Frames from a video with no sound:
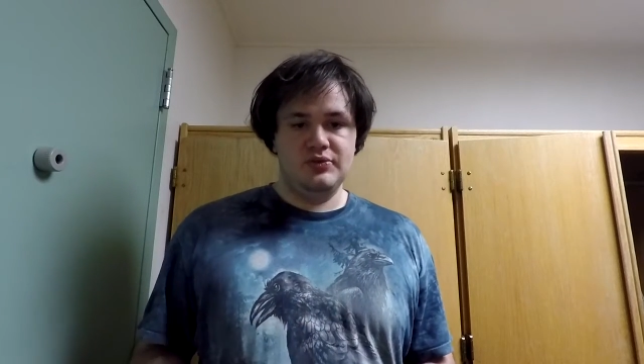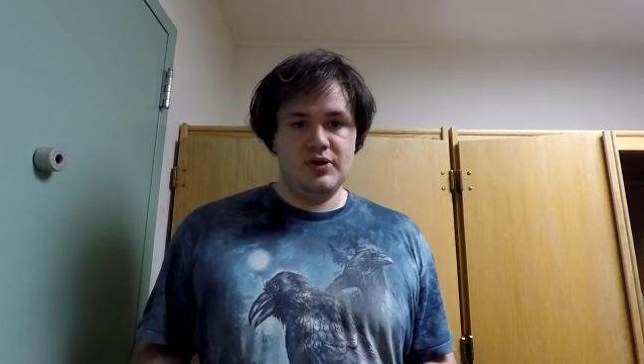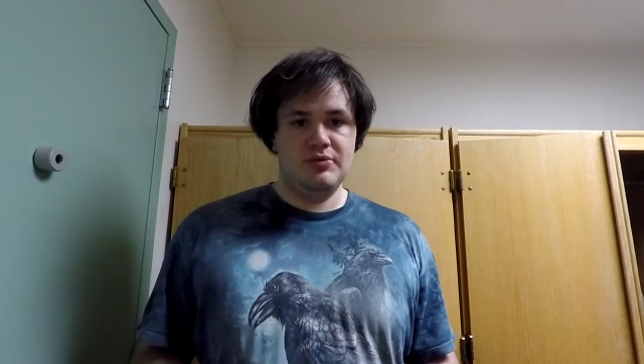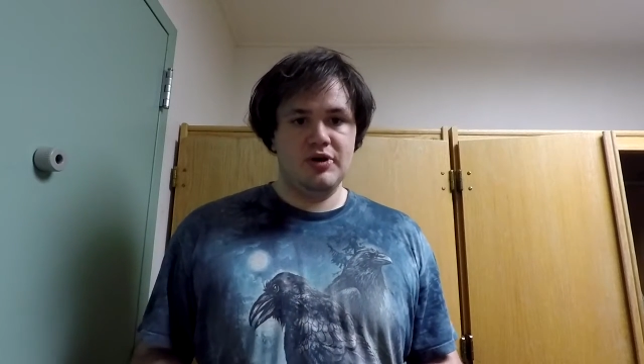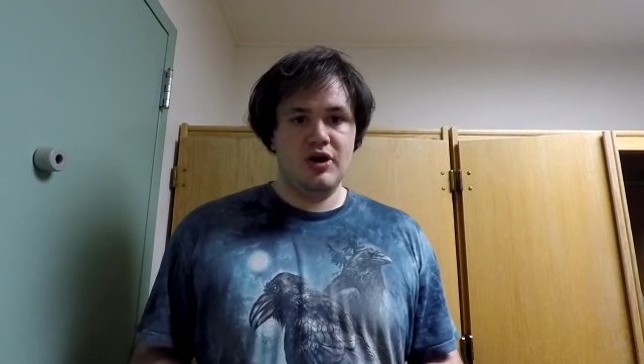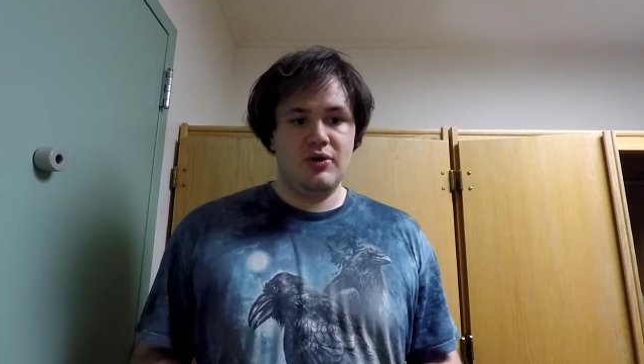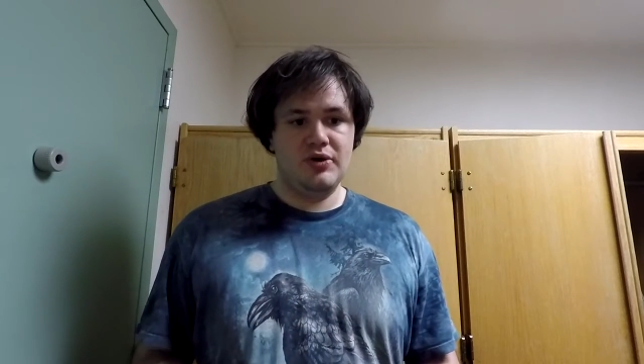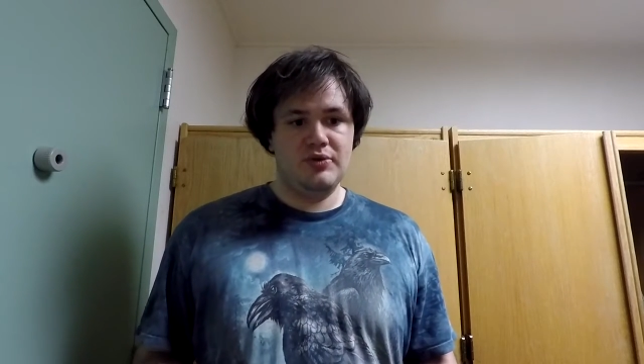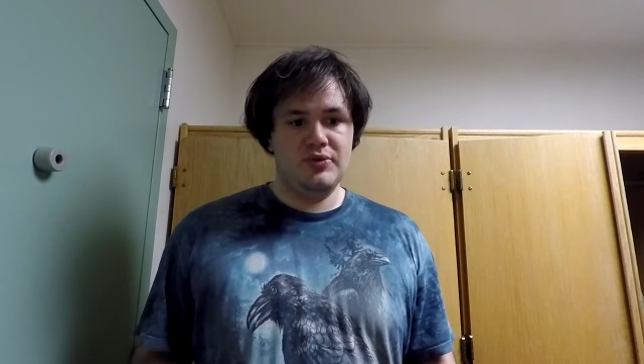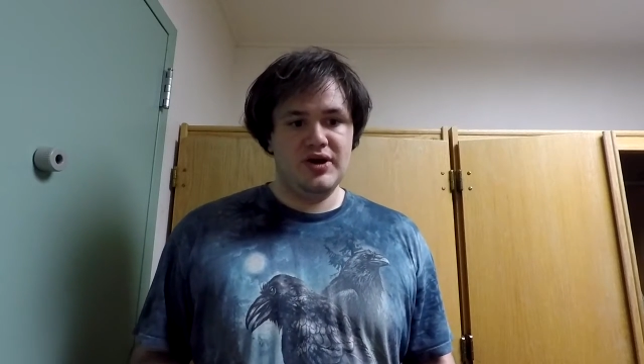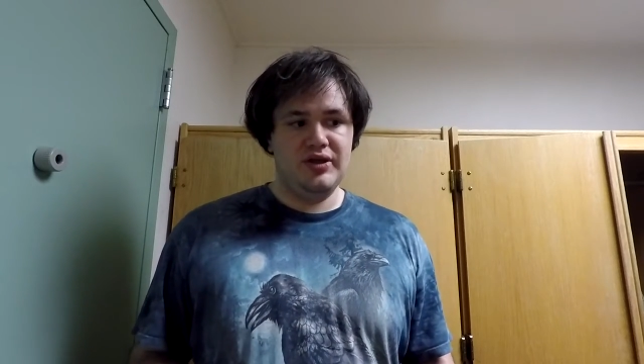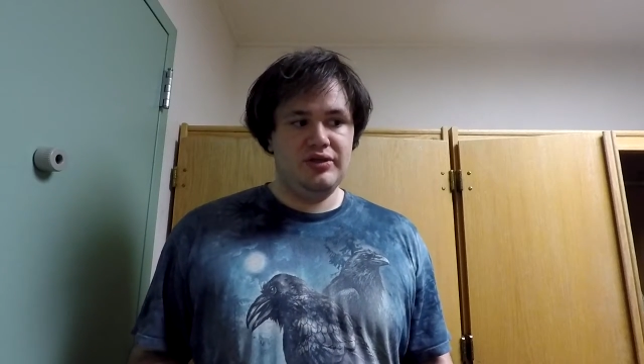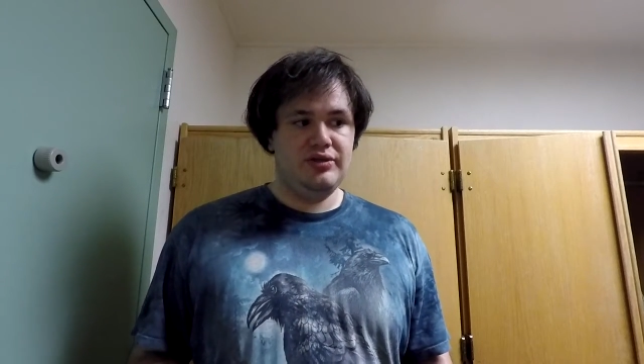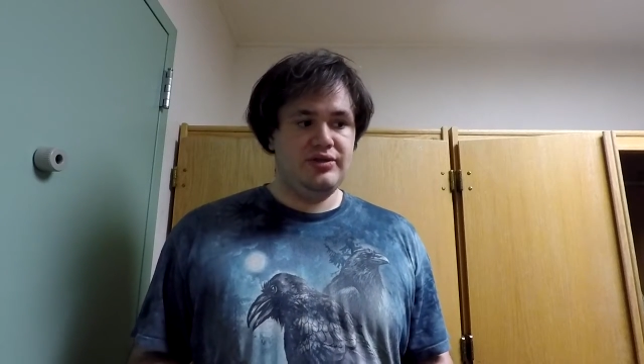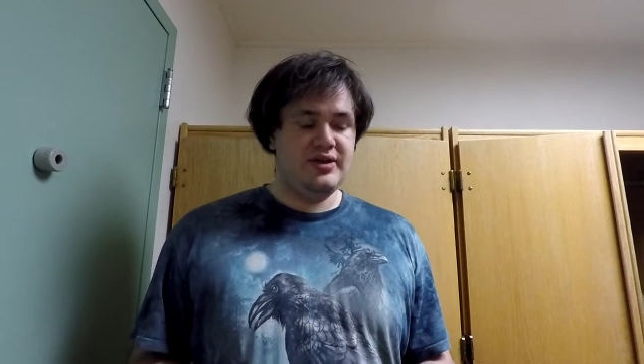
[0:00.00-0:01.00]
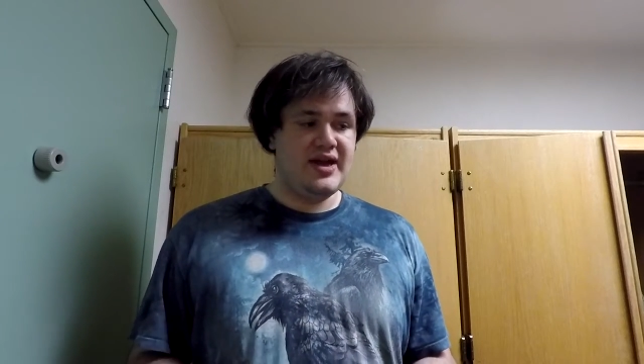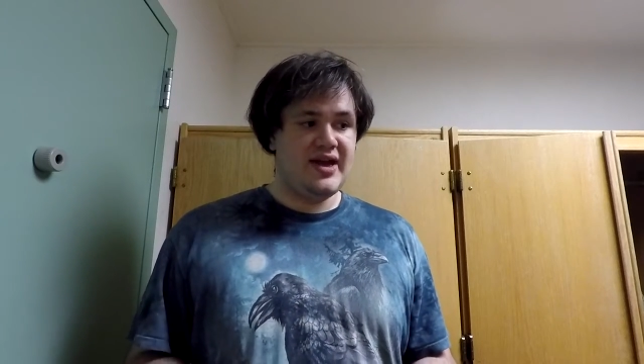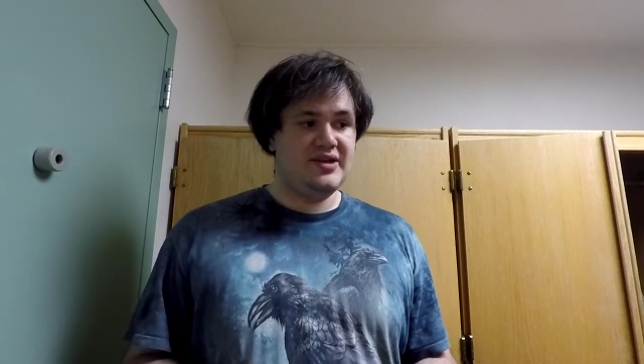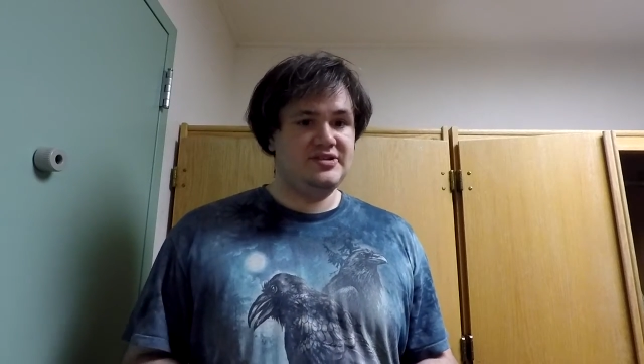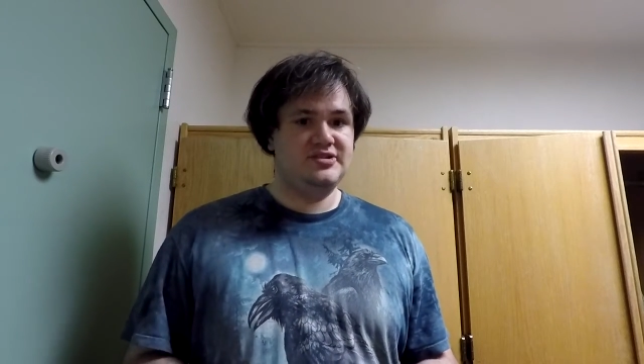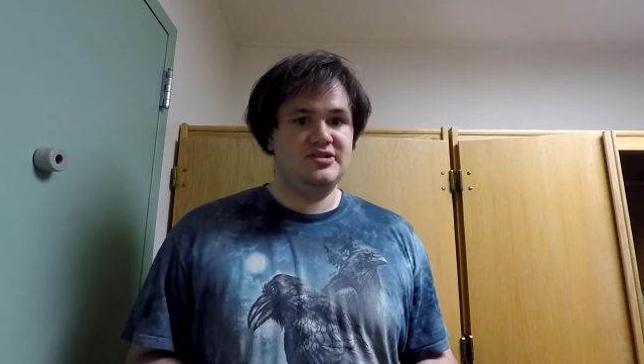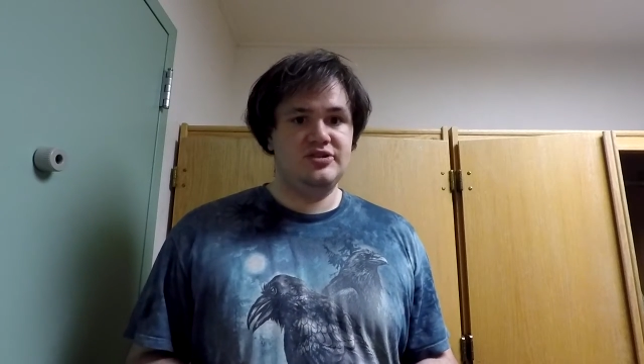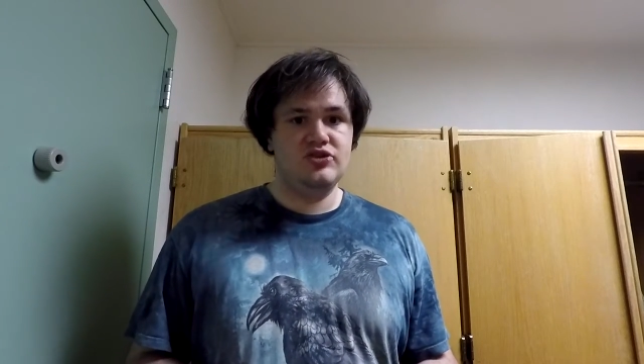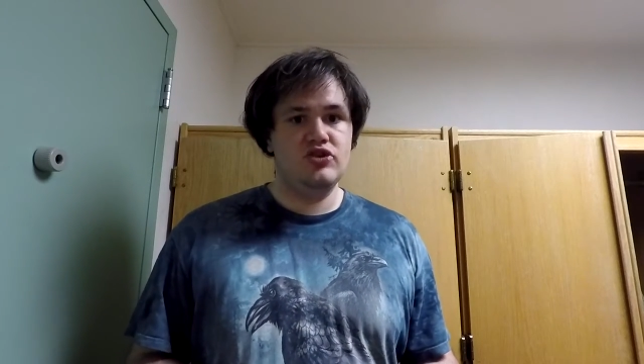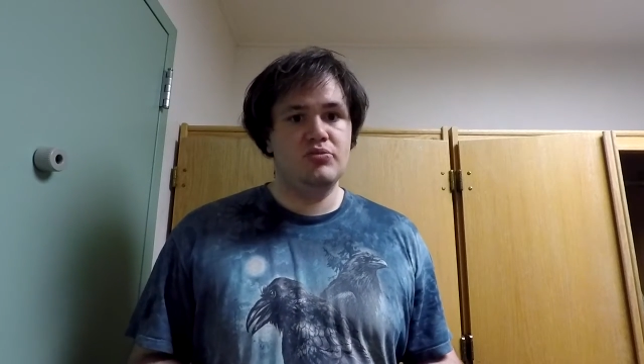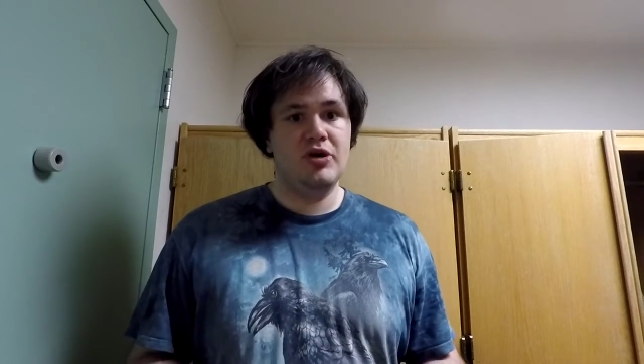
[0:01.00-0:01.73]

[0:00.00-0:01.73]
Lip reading: we were going with as new